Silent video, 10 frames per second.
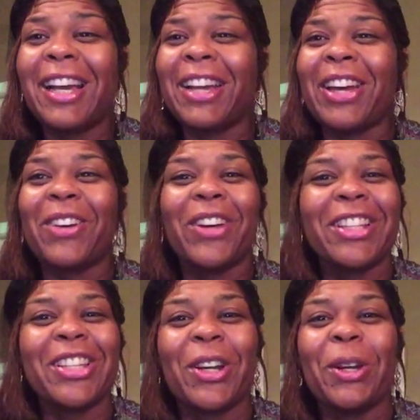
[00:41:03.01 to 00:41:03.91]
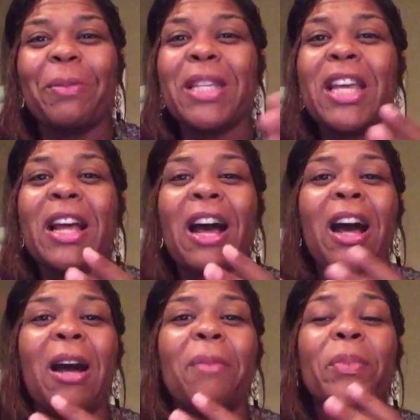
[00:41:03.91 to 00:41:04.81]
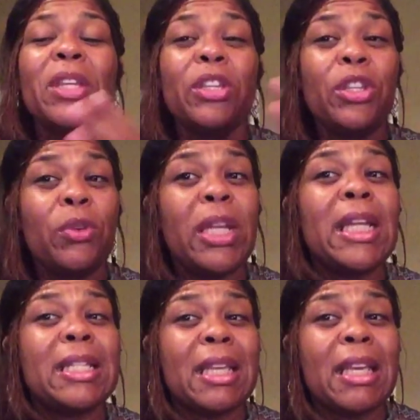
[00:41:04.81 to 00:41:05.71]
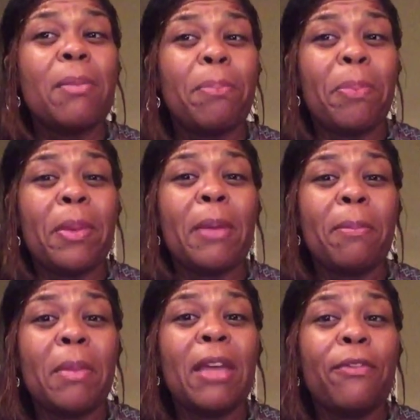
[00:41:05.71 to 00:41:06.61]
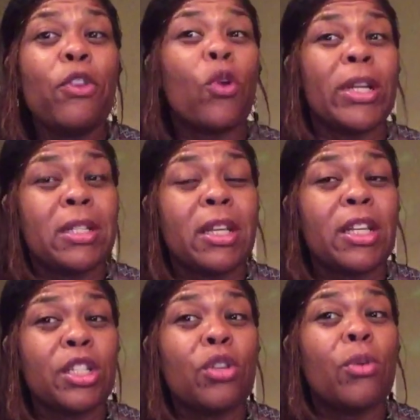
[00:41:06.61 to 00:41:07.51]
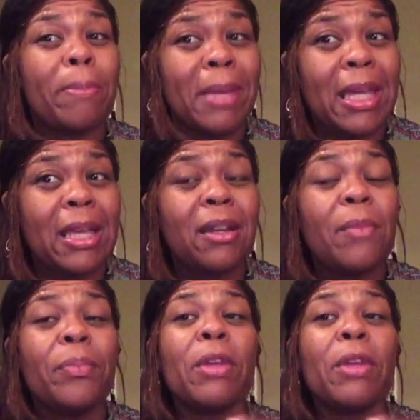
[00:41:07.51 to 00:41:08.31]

I got all the terms. You need to eat, if you're going to consume meat,